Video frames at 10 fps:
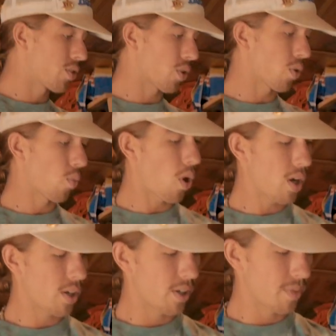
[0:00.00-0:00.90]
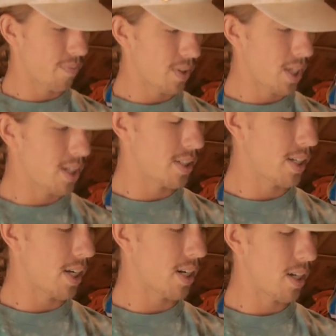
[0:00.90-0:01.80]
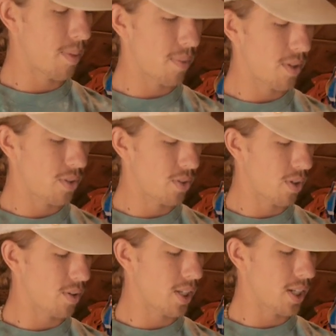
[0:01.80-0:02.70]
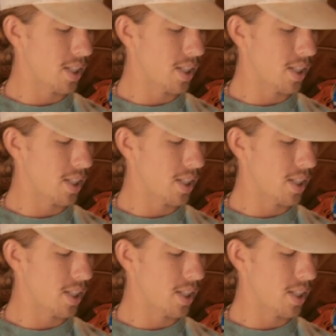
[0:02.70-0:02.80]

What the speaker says: So the water is set up so that